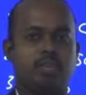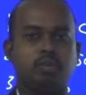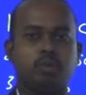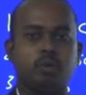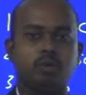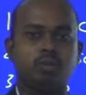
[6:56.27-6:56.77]

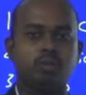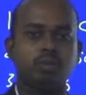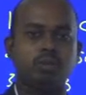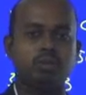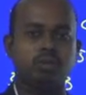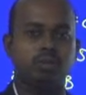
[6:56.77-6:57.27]
input,
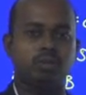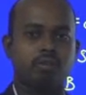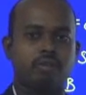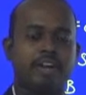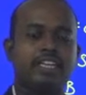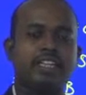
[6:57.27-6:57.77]

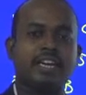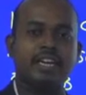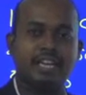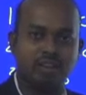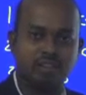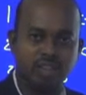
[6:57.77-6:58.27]
it can
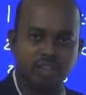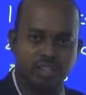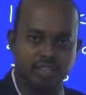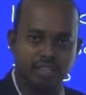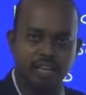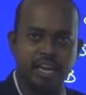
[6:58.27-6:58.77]
deliver
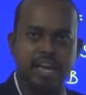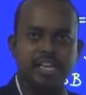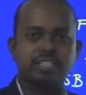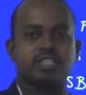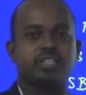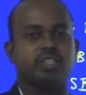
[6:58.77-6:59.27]
the
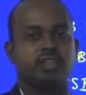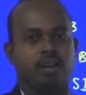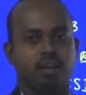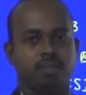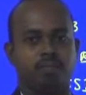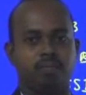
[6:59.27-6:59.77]
AC signal.
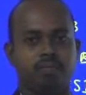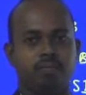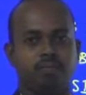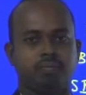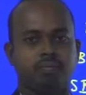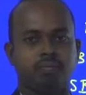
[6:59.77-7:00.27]

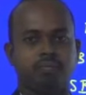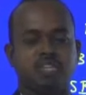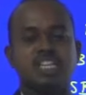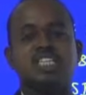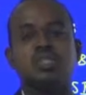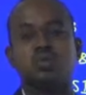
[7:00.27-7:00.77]

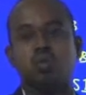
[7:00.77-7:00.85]
Is